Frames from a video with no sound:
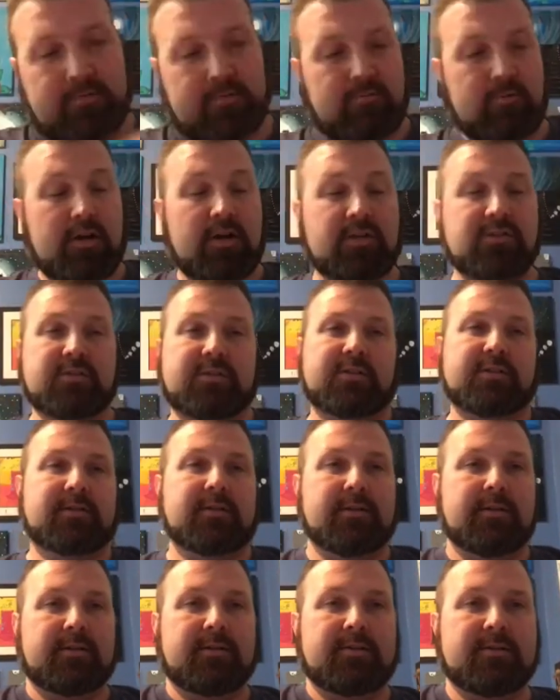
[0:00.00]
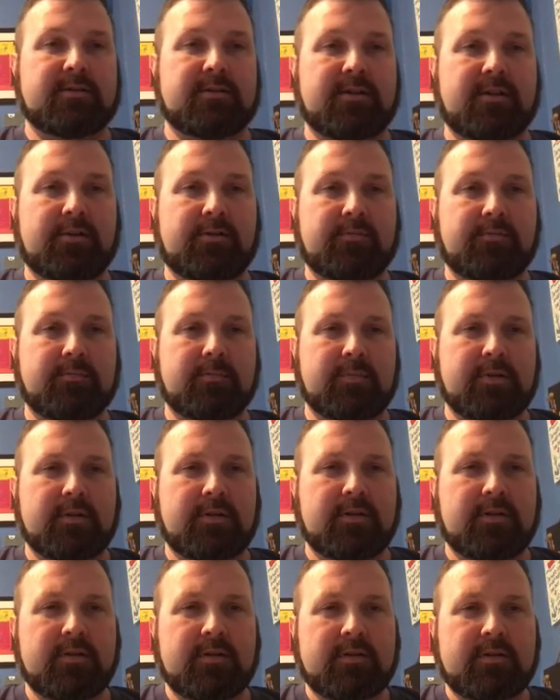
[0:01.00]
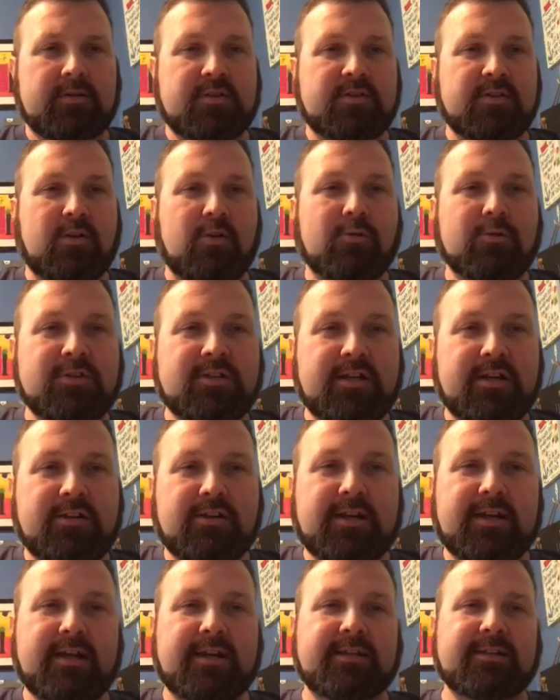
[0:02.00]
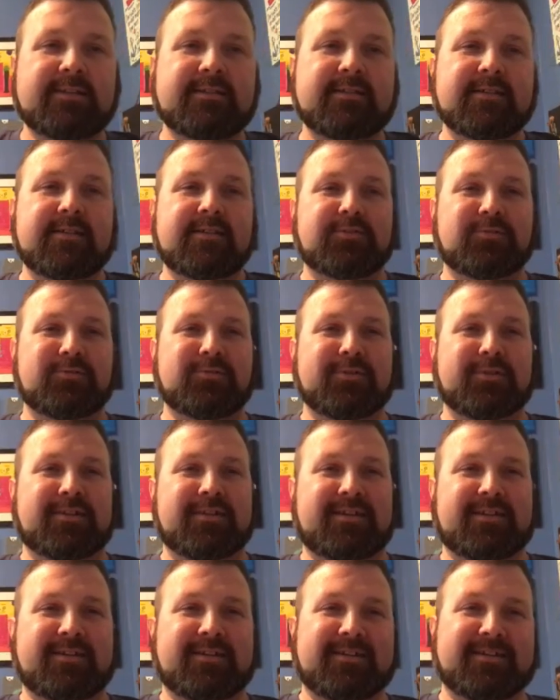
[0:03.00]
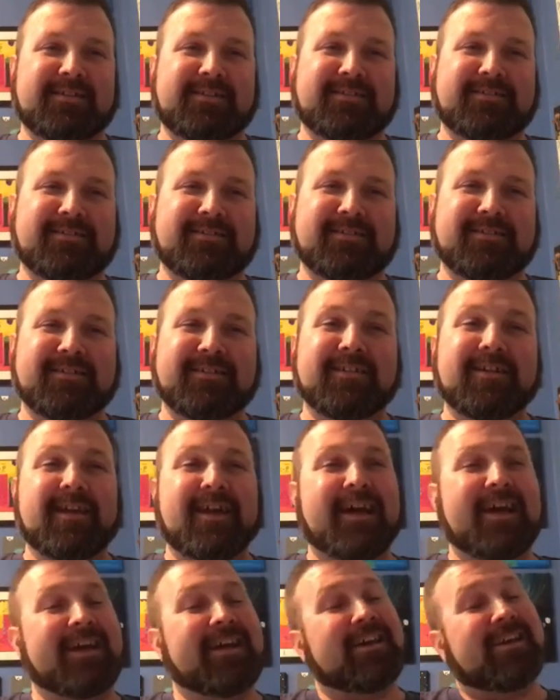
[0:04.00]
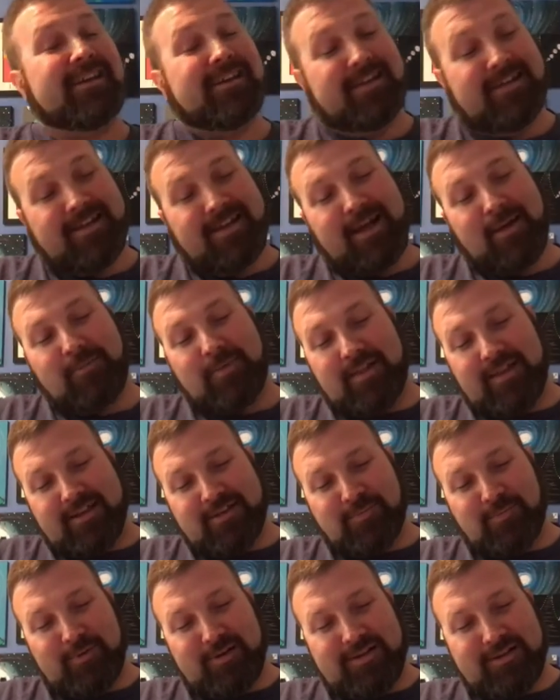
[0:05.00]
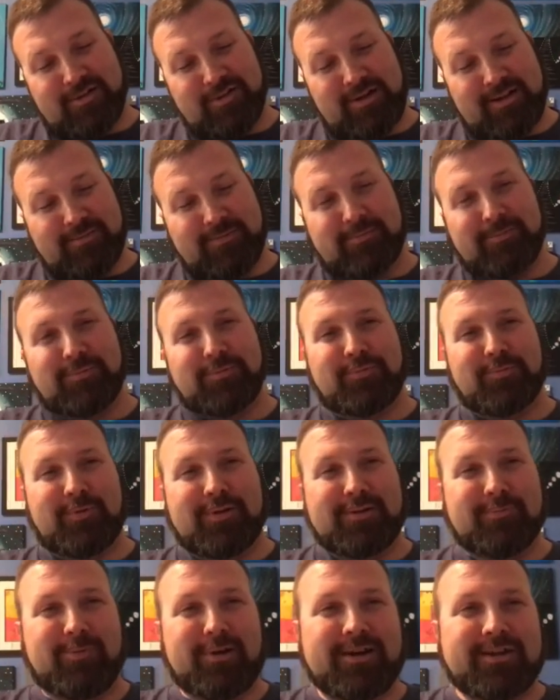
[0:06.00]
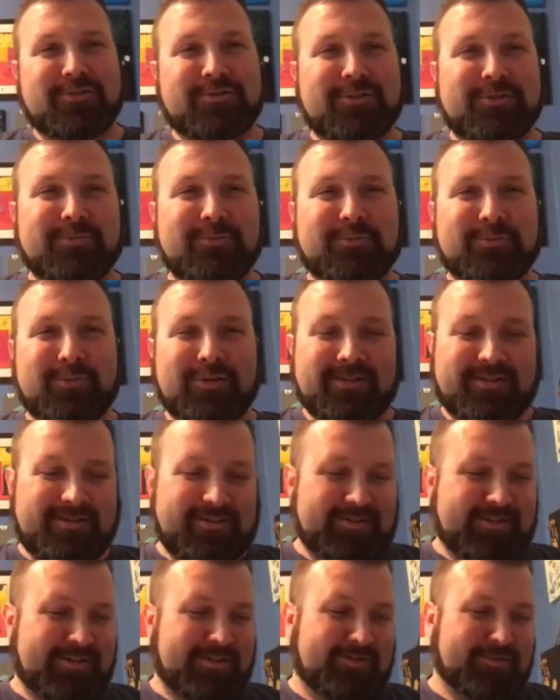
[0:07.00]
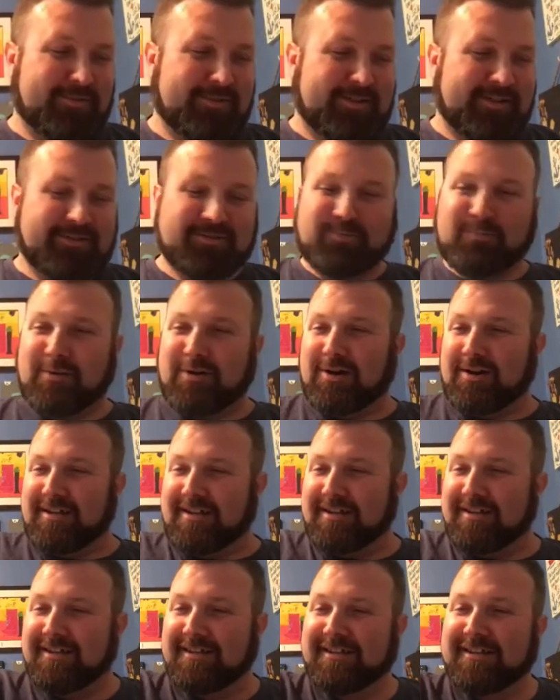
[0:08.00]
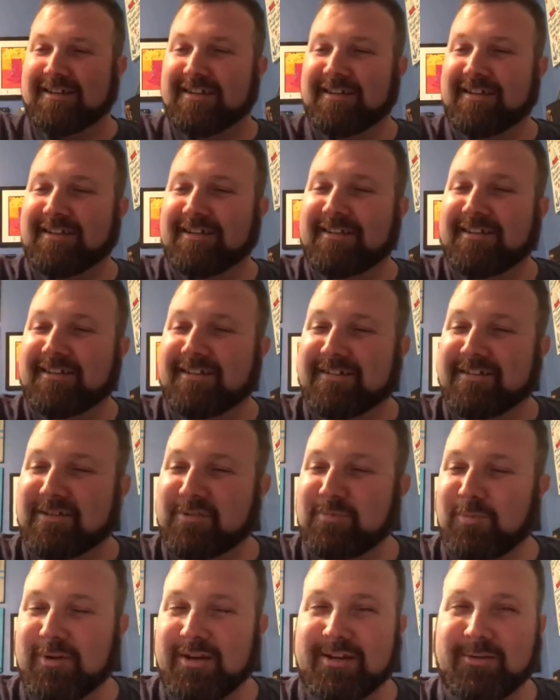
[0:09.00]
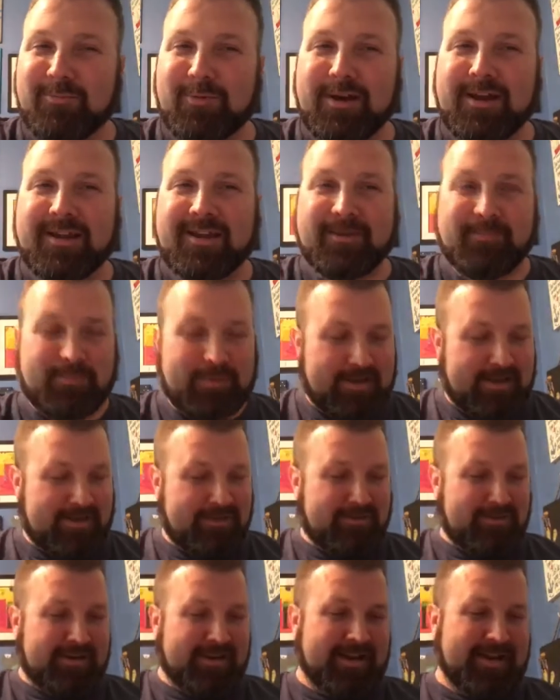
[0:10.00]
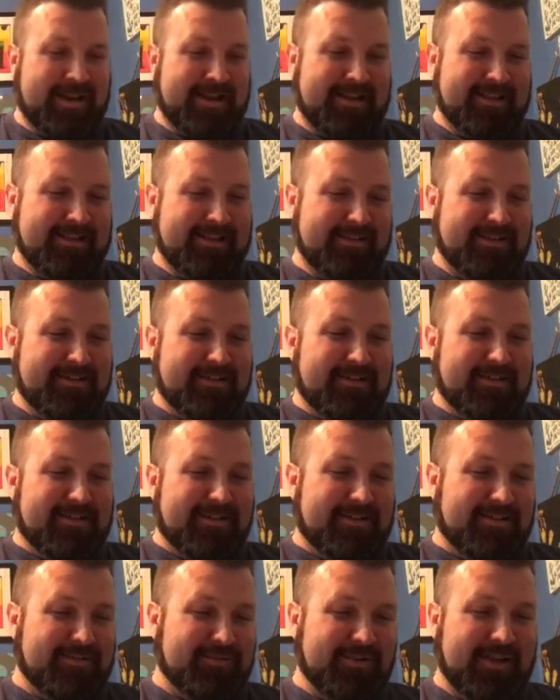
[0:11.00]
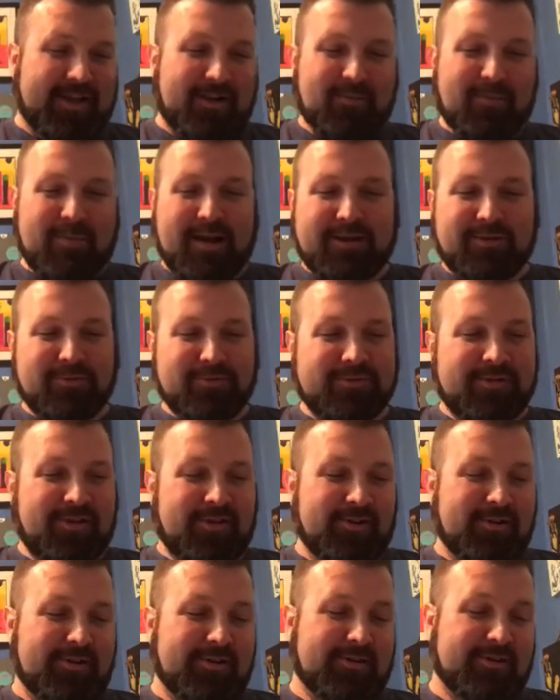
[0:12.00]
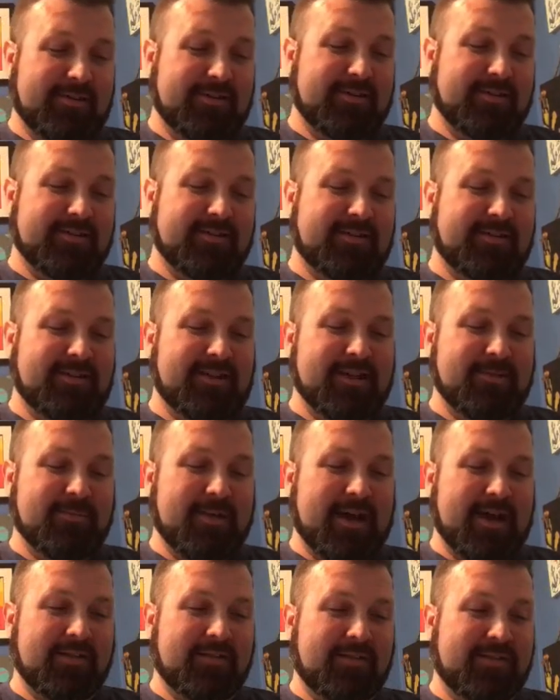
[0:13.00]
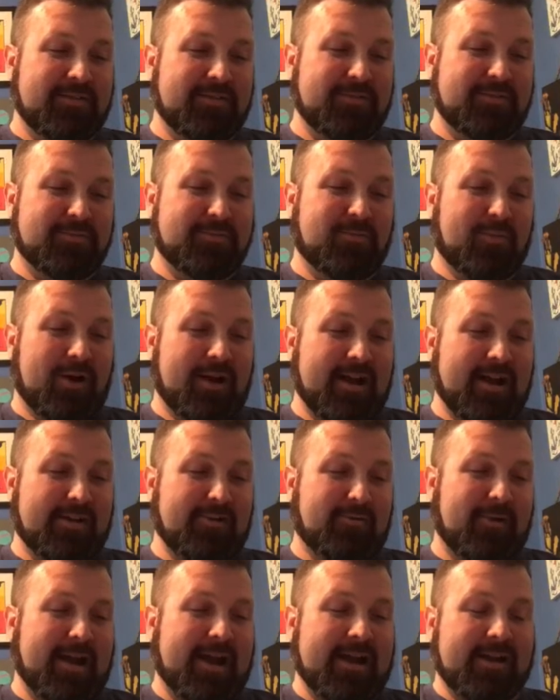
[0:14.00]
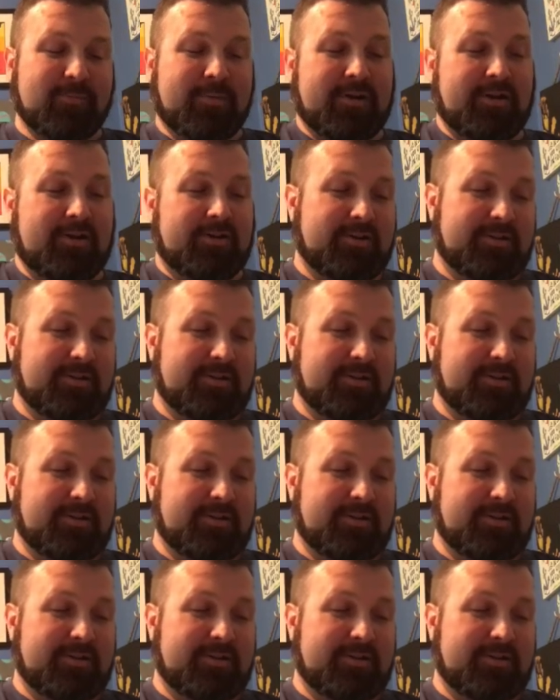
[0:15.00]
rush. So sold Jerry 86 rookie. Hey, I bet that spring break trip was worth it though, wasn't it, Sparty? Spring break at Padre Island. We got a Michael Turner, Clay Matthews, Brian Orakpo,